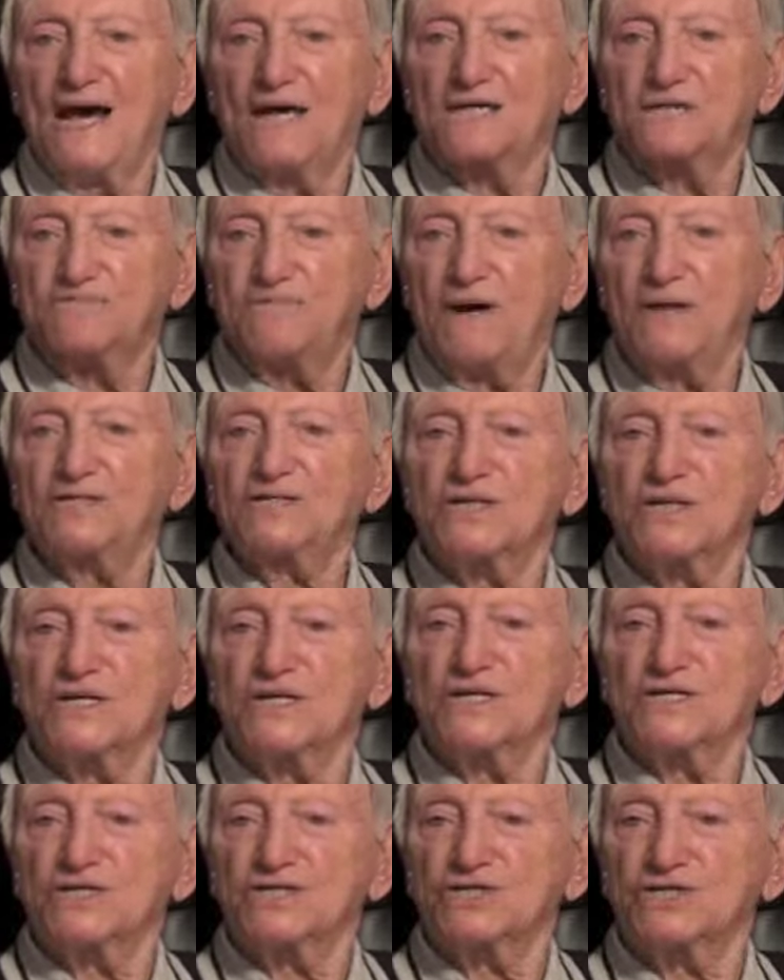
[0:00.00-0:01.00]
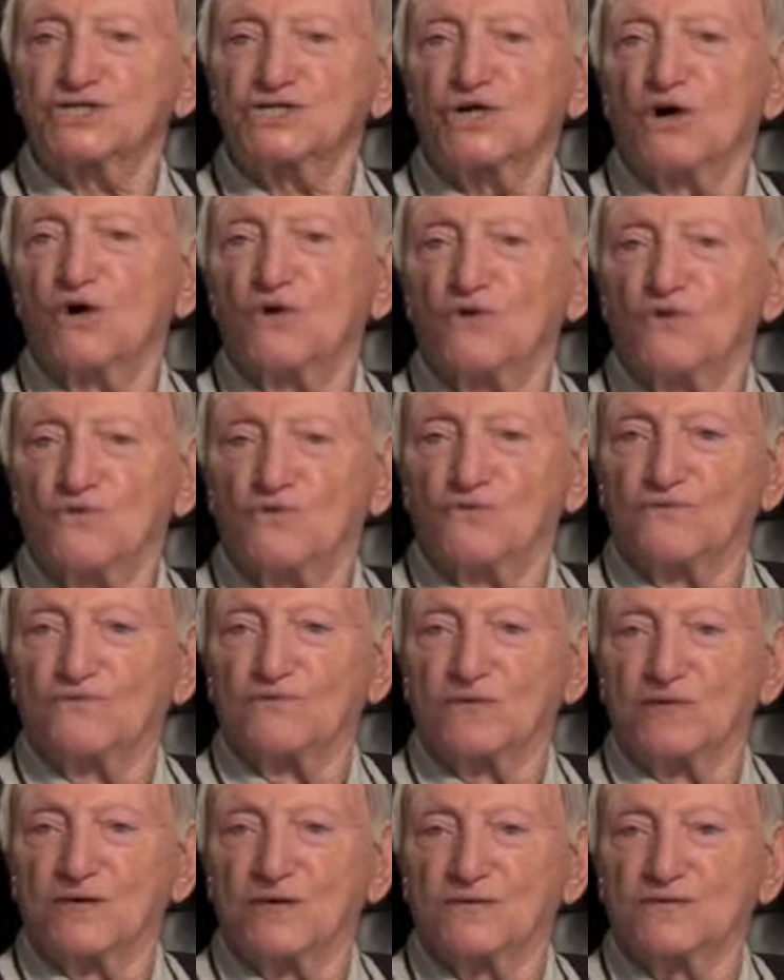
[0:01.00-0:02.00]
especially the stove,
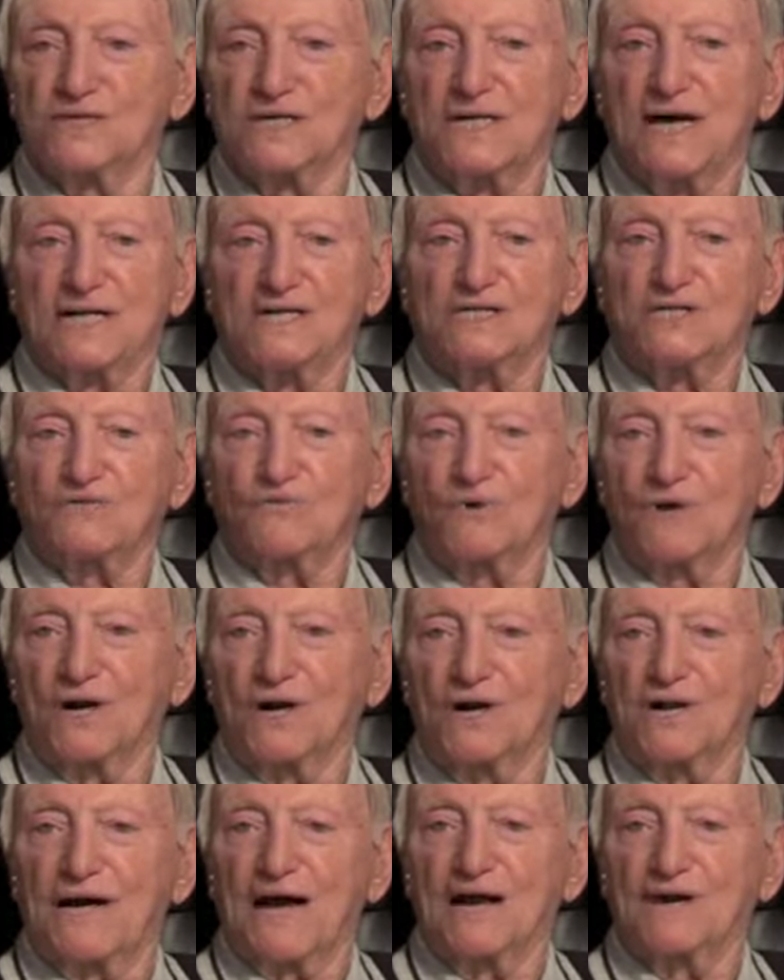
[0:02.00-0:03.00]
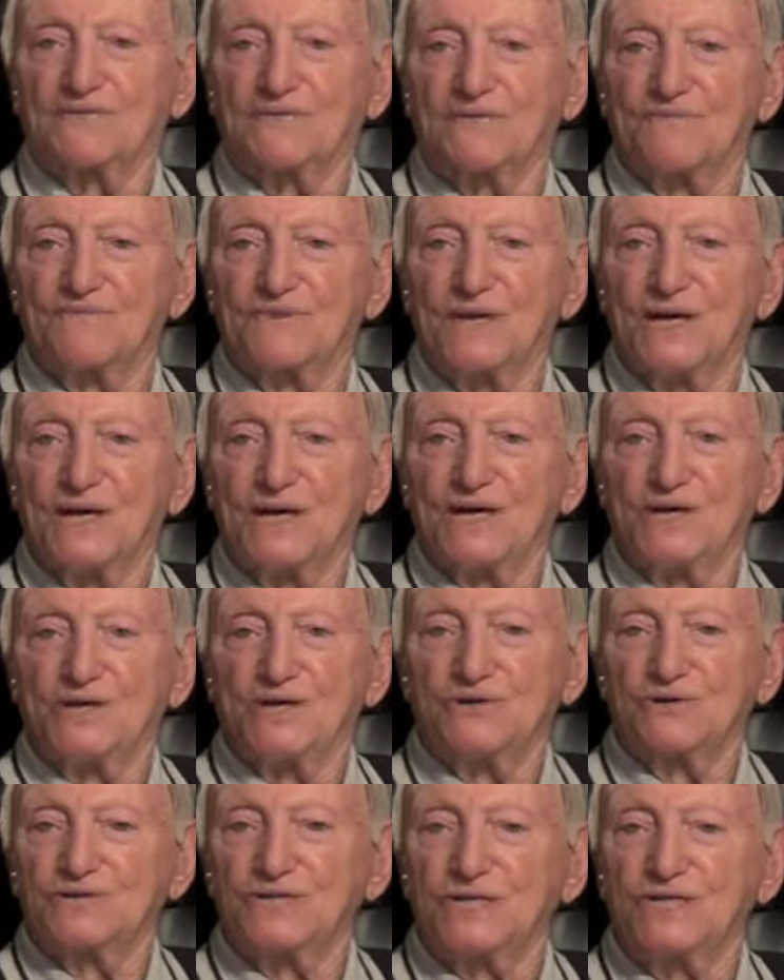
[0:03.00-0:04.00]
because that's where a lot of them
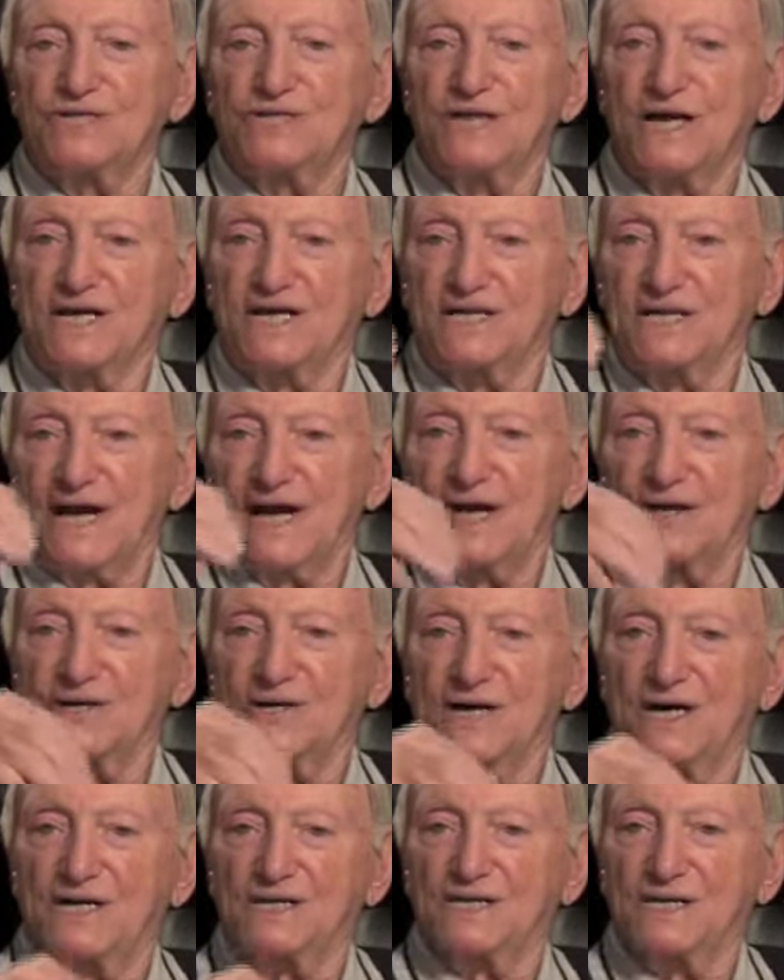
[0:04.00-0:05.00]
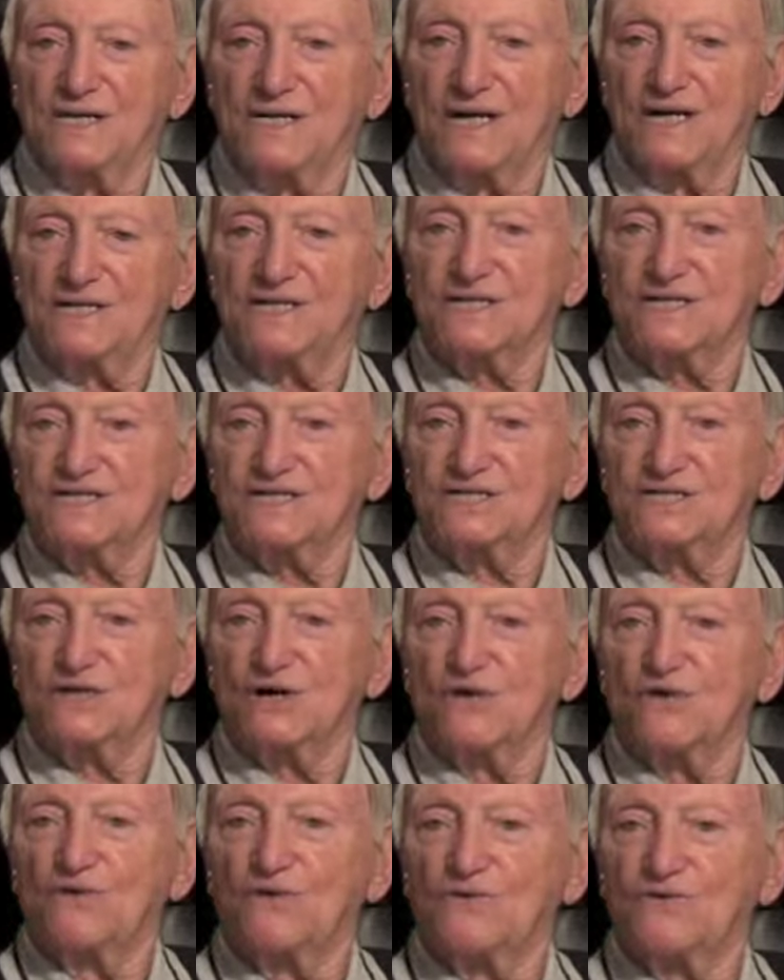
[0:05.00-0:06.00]
used to dig down underneath the
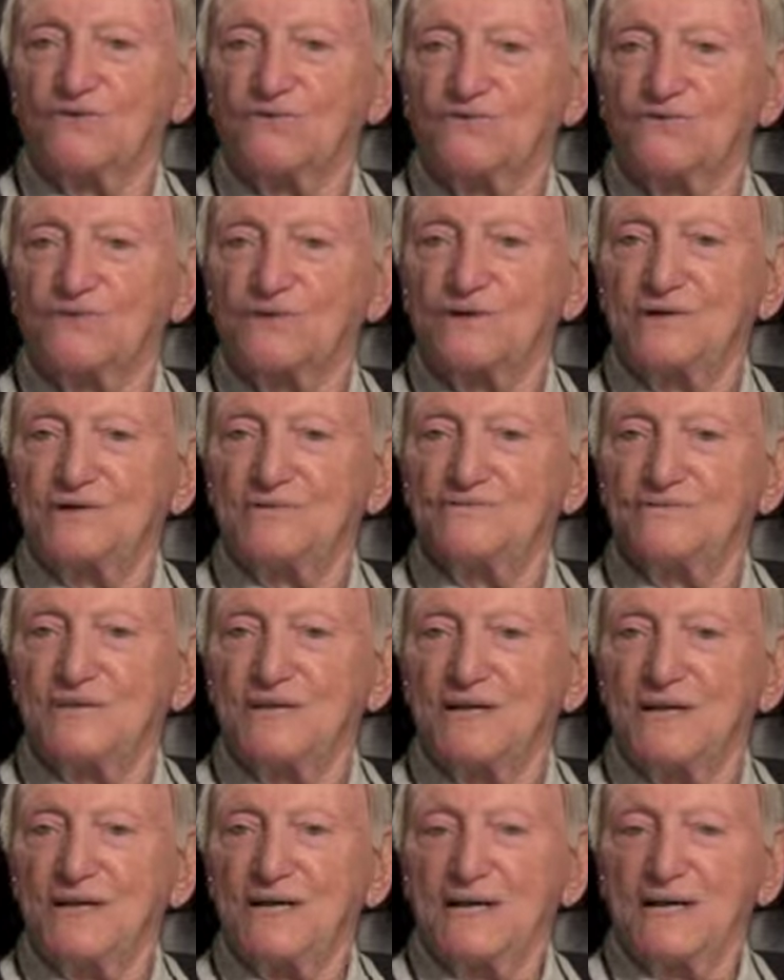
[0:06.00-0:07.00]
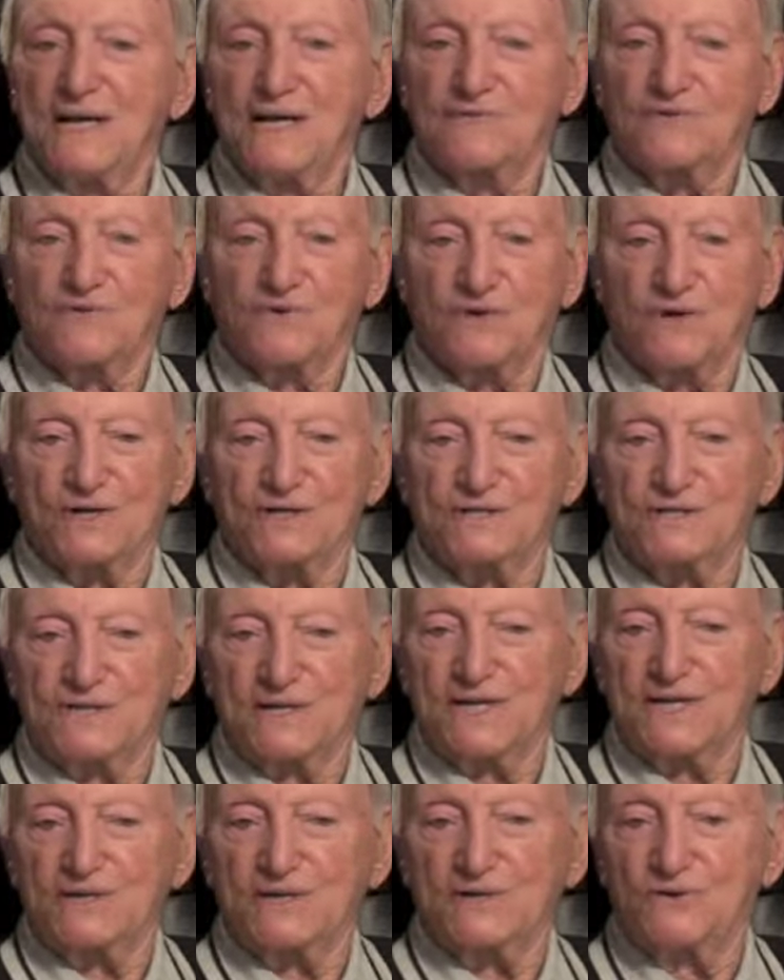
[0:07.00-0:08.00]
stove. And of course,
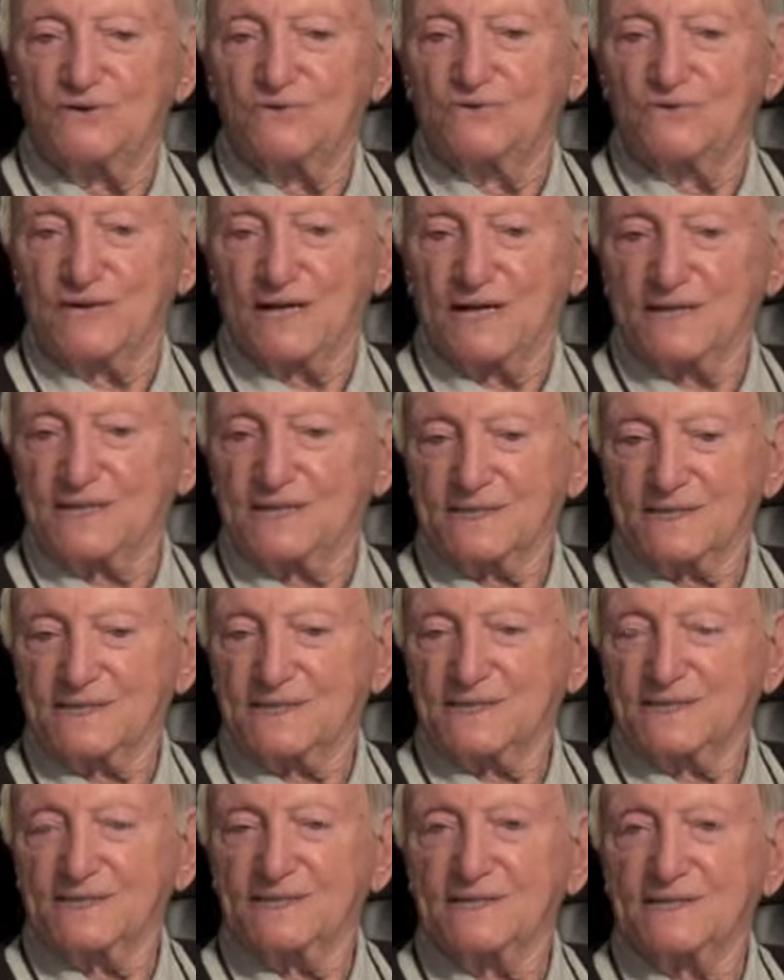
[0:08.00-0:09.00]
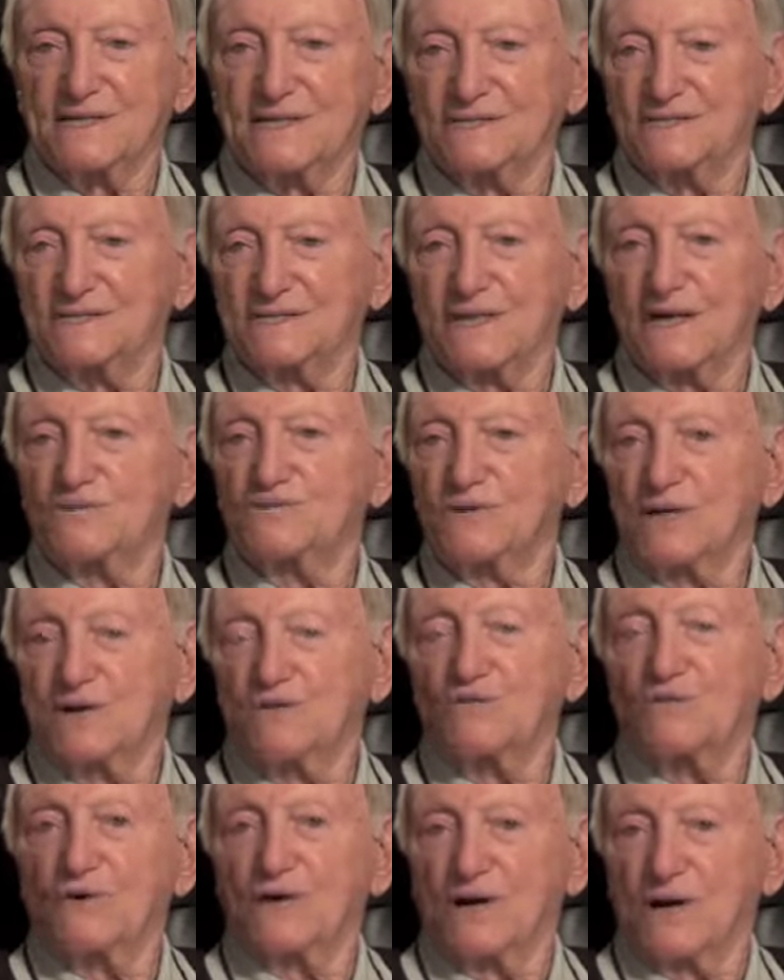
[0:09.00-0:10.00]
they knew that there,
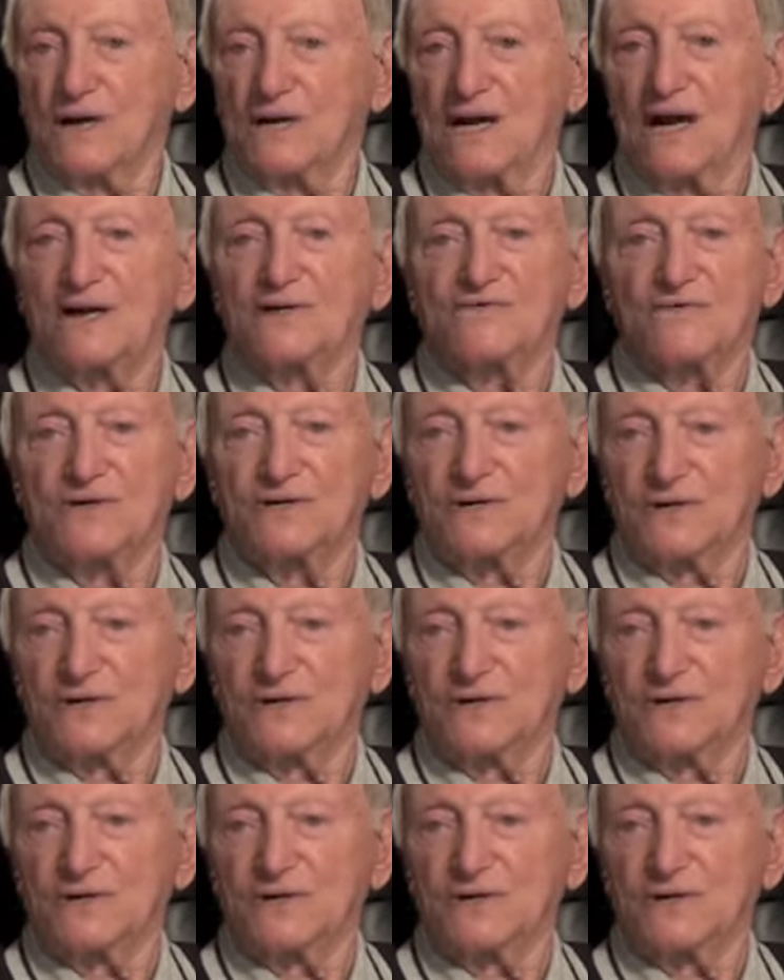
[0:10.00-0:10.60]
there were a lot of